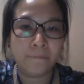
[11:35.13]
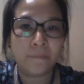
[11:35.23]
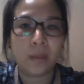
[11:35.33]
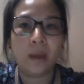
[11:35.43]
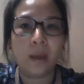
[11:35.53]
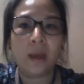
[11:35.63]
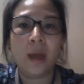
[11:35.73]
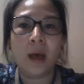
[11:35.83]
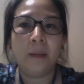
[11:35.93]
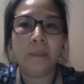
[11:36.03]
Okay,
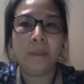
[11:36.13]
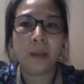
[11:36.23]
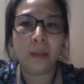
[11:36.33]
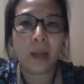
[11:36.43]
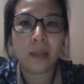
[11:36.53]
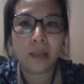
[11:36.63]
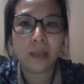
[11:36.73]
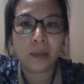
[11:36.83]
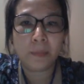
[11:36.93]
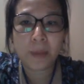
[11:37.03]
but the
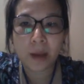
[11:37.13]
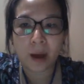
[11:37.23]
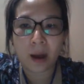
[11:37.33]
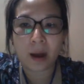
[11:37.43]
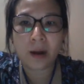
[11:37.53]
PR